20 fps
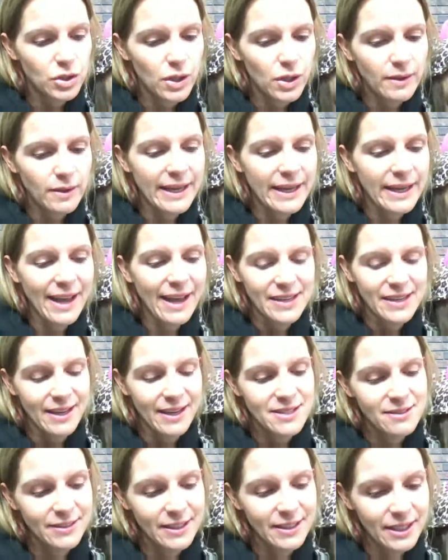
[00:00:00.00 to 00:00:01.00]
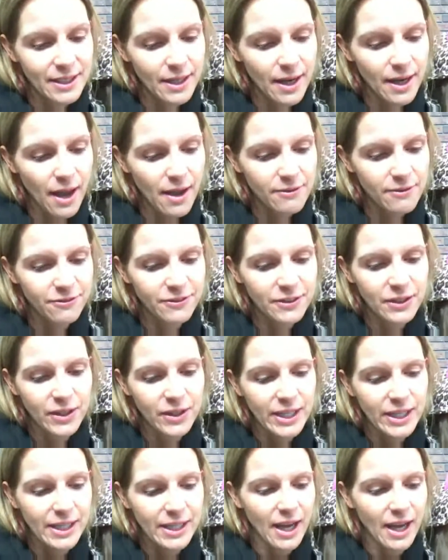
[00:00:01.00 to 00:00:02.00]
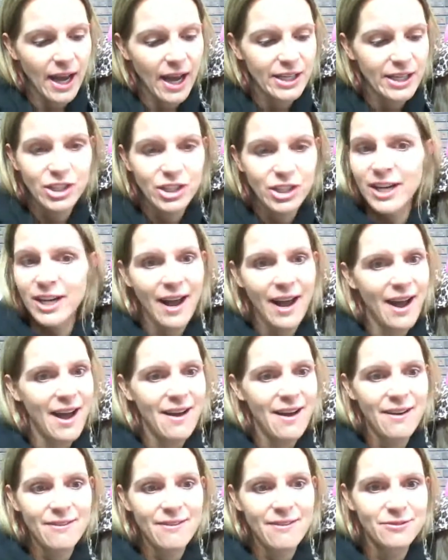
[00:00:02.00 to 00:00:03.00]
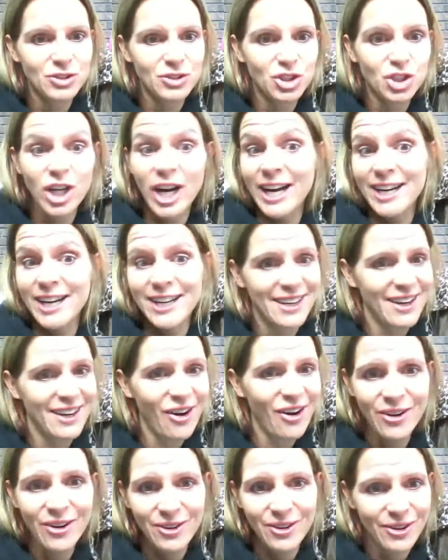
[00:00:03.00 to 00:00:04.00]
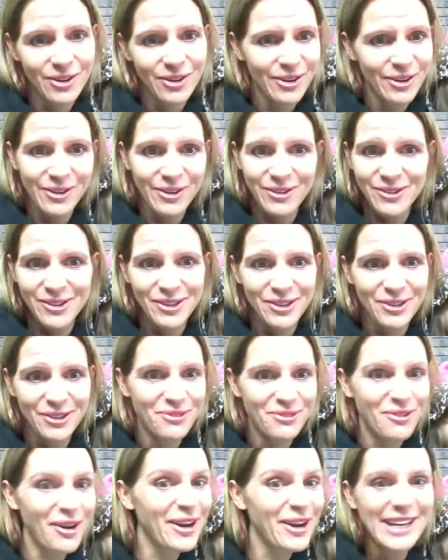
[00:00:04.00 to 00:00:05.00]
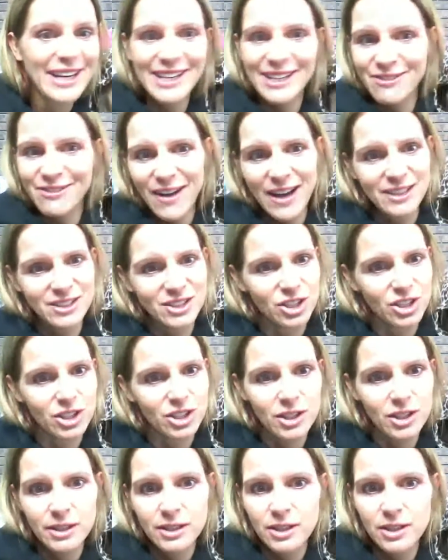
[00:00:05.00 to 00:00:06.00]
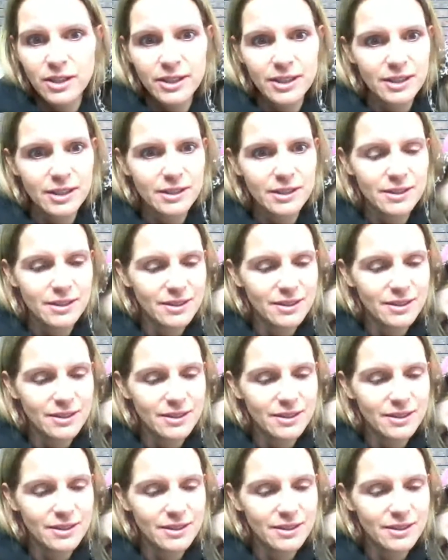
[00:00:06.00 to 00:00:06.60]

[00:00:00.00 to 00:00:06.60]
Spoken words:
like at the end of it feel like I couldn't have tried any harder or run any faster or